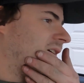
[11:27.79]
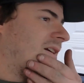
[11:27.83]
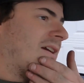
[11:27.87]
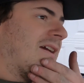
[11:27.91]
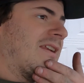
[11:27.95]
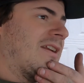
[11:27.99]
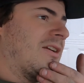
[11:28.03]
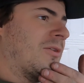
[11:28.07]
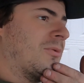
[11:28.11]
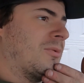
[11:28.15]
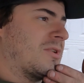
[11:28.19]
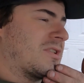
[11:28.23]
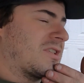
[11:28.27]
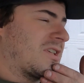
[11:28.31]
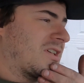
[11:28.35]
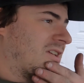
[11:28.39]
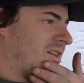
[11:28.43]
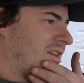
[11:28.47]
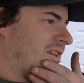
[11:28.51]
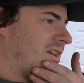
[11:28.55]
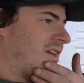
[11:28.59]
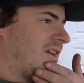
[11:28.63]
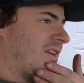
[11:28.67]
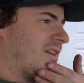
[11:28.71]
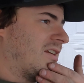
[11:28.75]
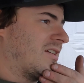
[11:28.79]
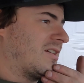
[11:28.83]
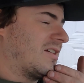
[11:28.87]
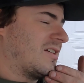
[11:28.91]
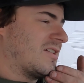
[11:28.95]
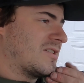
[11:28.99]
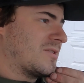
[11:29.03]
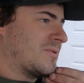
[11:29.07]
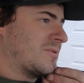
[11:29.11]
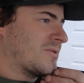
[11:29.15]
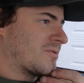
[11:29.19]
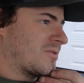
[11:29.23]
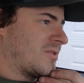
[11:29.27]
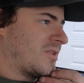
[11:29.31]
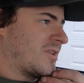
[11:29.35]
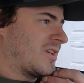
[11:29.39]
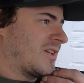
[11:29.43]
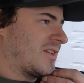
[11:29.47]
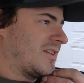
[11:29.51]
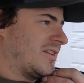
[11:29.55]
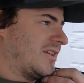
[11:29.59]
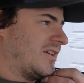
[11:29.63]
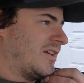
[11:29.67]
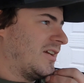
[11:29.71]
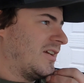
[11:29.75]
And it was clean because it was running
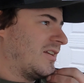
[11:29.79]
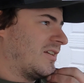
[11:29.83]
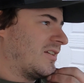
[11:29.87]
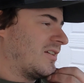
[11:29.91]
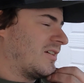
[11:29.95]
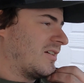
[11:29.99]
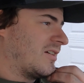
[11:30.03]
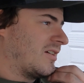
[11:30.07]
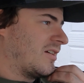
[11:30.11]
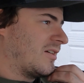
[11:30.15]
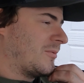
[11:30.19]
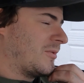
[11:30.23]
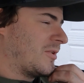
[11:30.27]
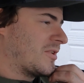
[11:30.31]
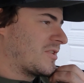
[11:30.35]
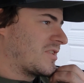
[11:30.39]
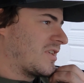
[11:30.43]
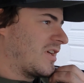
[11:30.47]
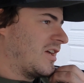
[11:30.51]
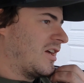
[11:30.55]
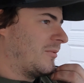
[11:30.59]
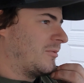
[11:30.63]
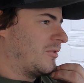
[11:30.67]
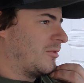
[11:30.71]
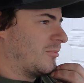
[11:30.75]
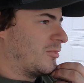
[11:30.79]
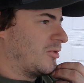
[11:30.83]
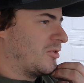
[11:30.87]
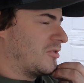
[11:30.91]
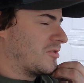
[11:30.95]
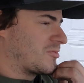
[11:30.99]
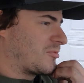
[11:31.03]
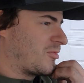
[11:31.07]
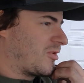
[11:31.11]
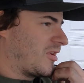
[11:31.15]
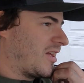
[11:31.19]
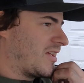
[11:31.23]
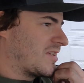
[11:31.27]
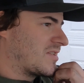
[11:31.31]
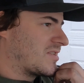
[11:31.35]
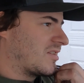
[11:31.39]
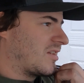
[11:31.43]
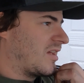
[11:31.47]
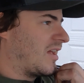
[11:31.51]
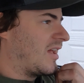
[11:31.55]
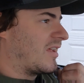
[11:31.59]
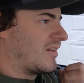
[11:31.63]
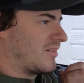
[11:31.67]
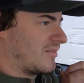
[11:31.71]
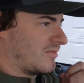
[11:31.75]
clean. And once I up the boost past
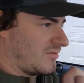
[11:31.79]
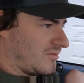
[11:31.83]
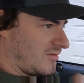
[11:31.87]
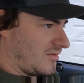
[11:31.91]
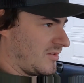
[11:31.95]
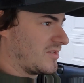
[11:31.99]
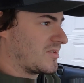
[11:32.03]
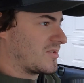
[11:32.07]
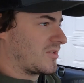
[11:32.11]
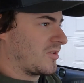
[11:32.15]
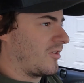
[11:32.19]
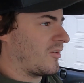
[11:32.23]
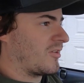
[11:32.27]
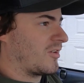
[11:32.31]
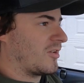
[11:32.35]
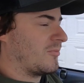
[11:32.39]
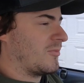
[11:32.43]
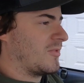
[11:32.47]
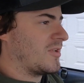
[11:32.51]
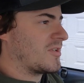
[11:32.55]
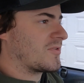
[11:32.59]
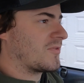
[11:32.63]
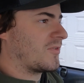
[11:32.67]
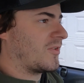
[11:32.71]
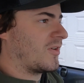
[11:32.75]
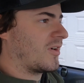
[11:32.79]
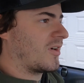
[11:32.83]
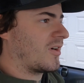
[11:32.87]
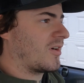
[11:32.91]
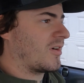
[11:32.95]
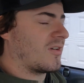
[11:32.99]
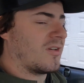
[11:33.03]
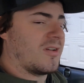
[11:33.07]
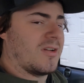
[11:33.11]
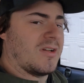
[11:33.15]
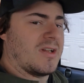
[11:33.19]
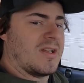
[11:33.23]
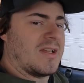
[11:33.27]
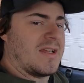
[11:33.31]
that, it's starting to misfire.